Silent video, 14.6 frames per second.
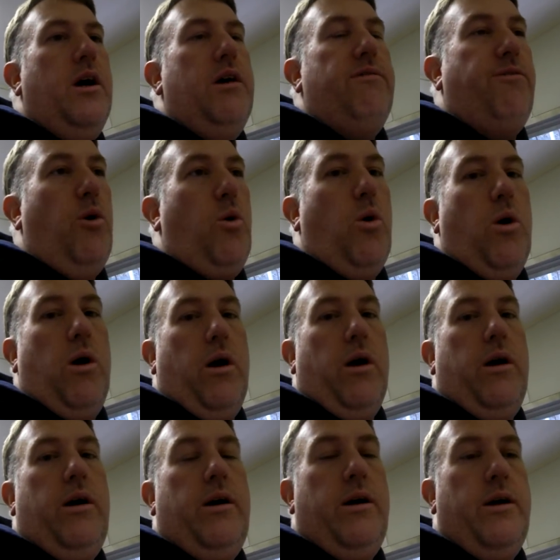
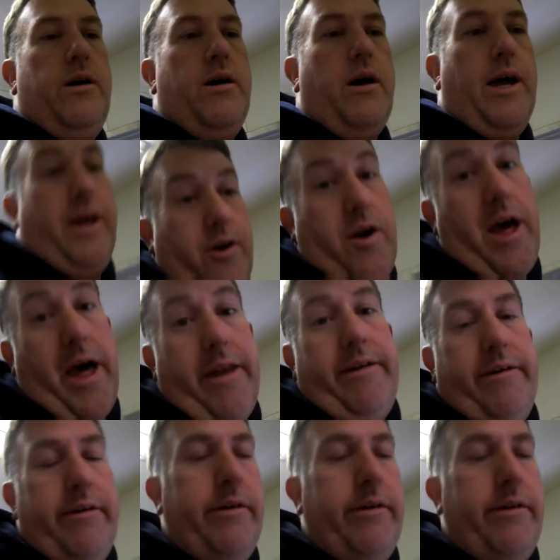for internet.